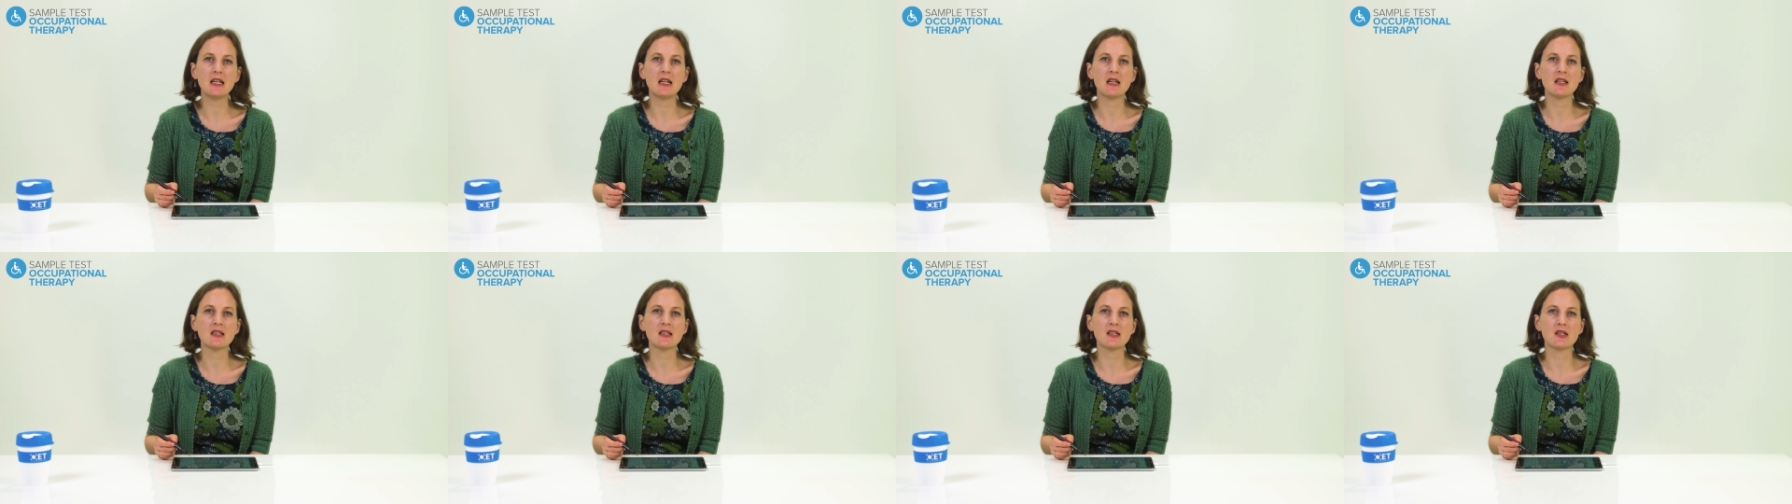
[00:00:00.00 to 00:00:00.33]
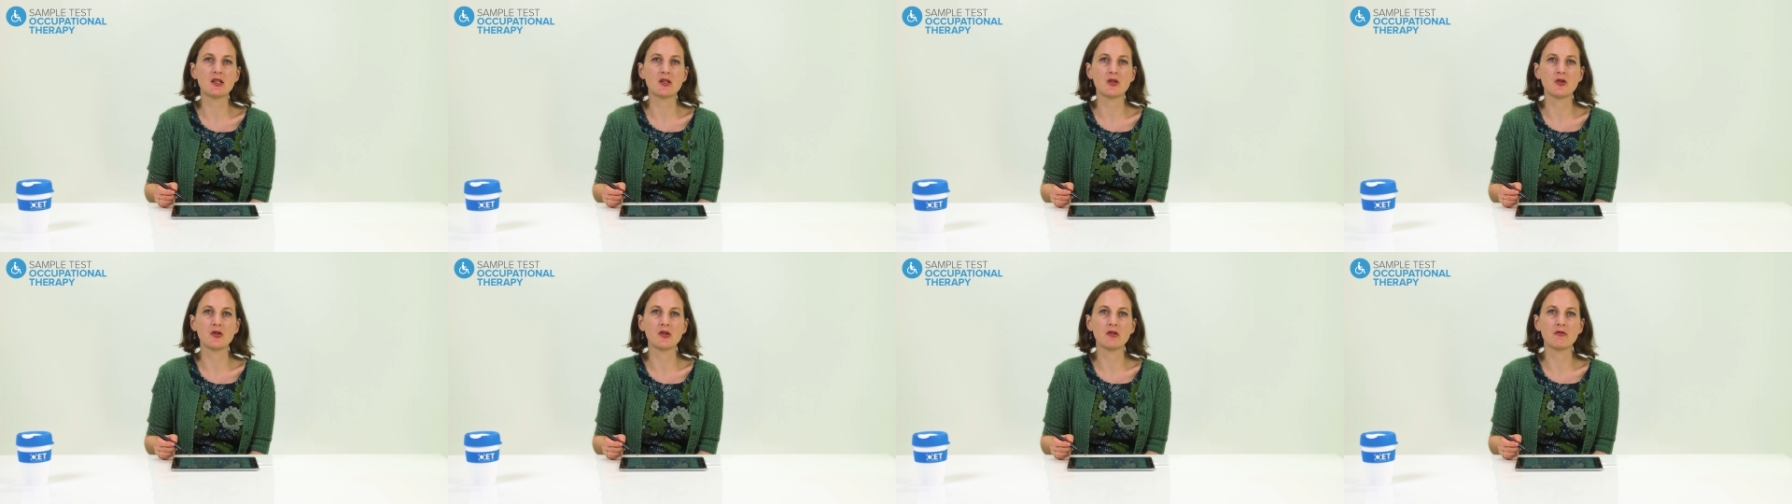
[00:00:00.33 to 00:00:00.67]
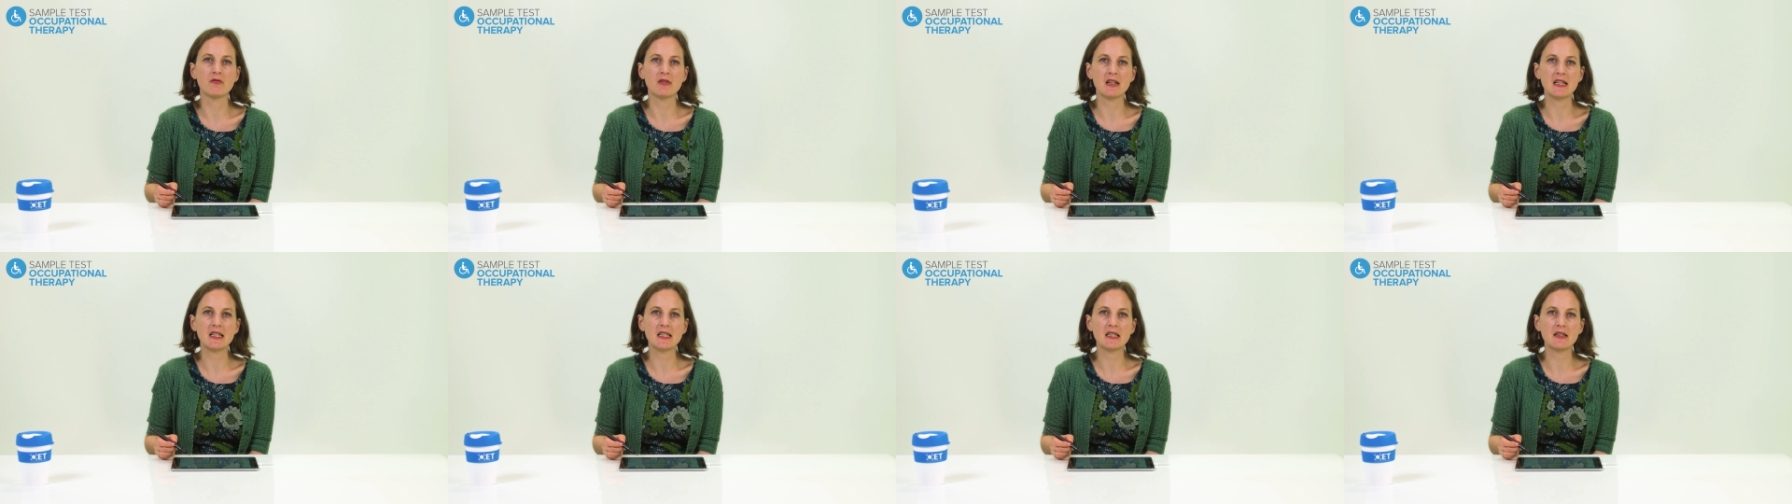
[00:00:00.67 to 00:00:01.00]
understood the
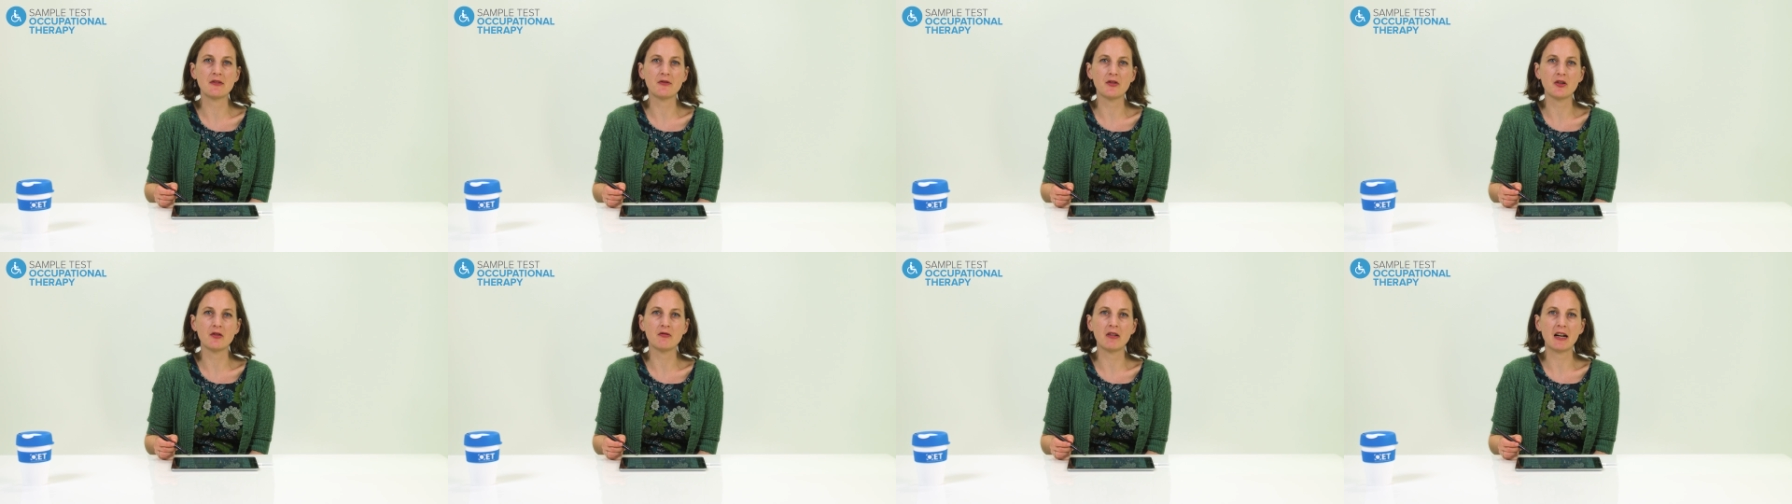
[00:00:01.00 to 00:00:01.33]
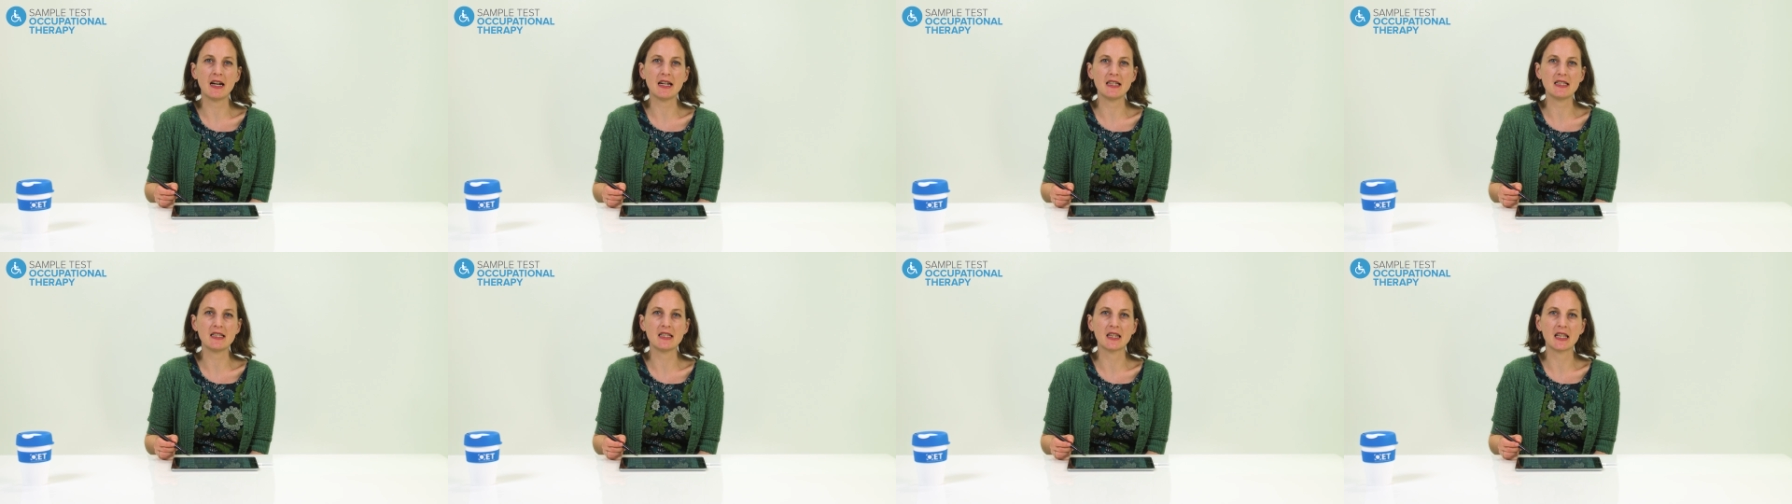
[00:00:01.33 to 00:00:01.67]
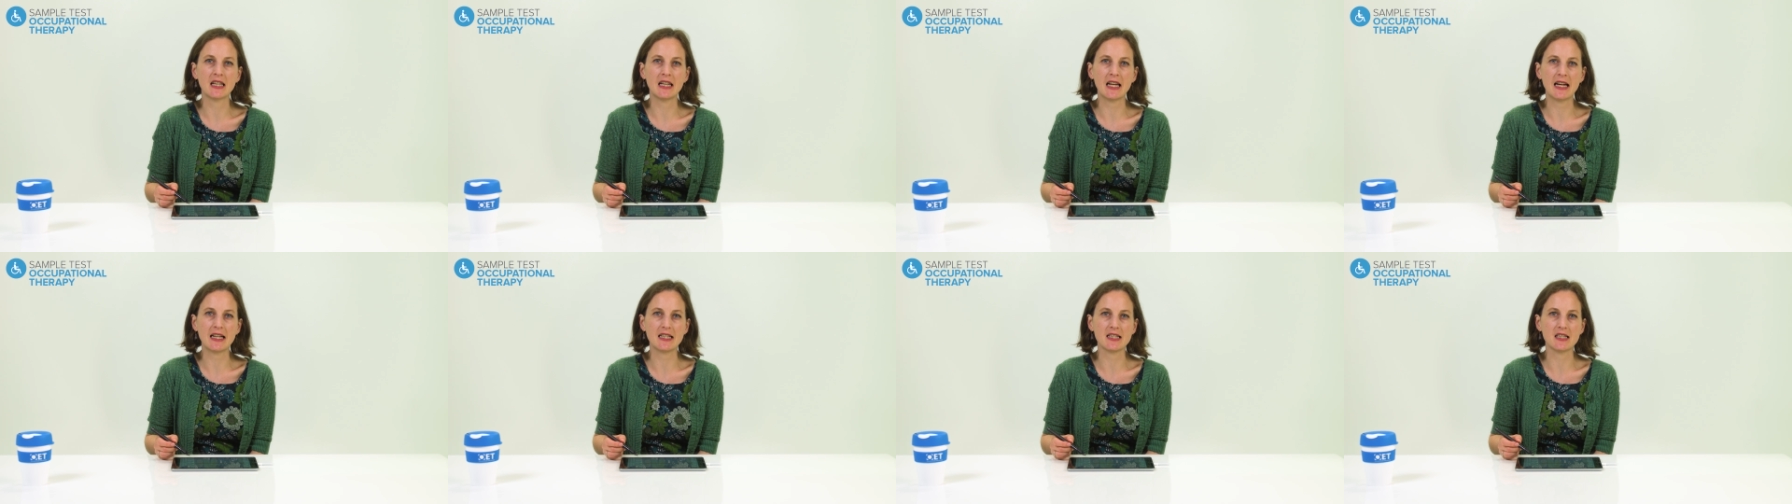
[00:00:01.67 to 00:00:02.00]
reason for writing the
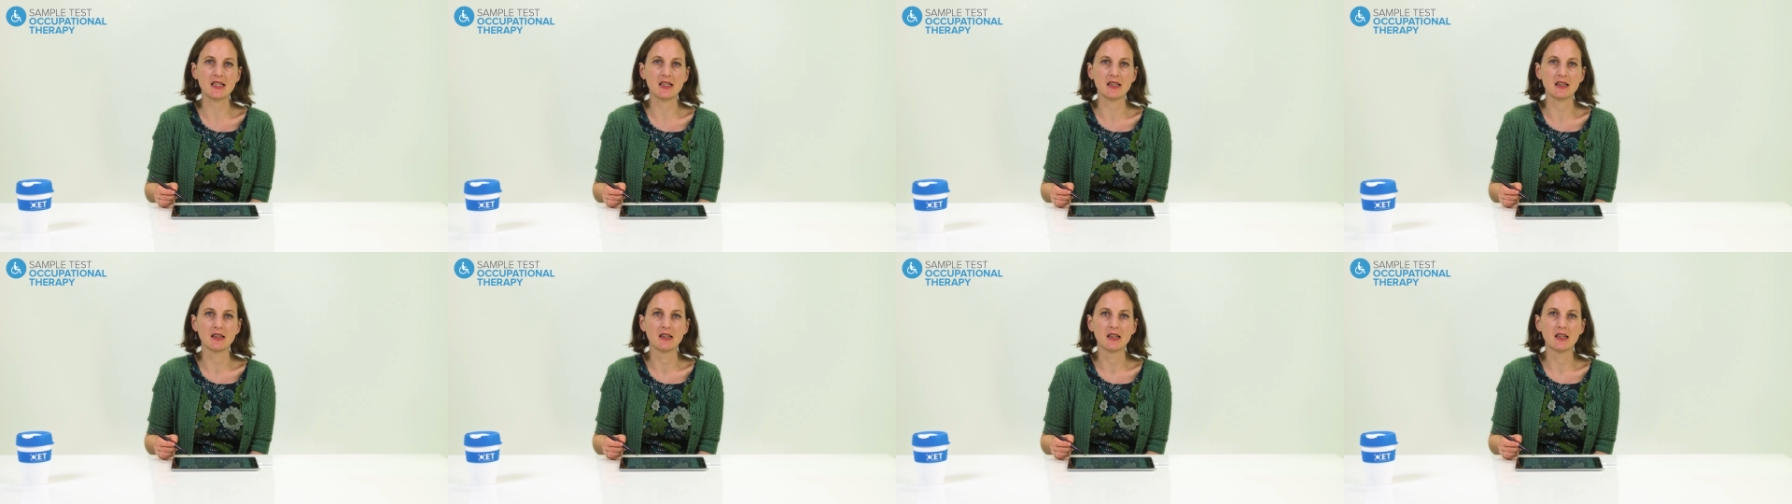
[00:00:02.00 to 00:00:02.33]
letter.